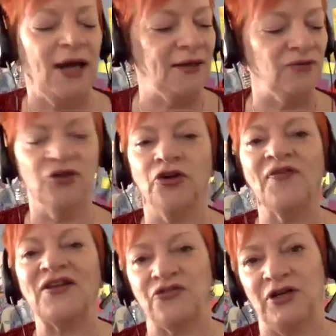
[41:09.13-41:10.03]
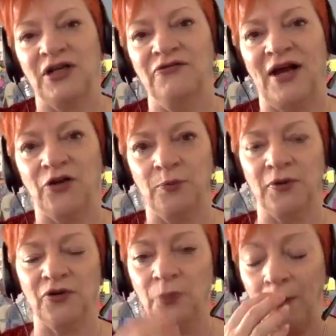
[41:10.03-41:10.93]
And you know, that's really
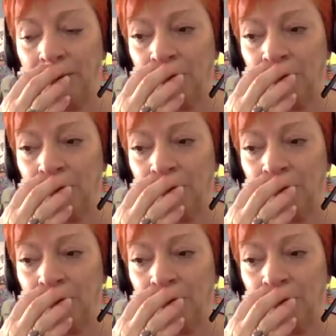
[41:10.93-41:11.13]
valuable as well,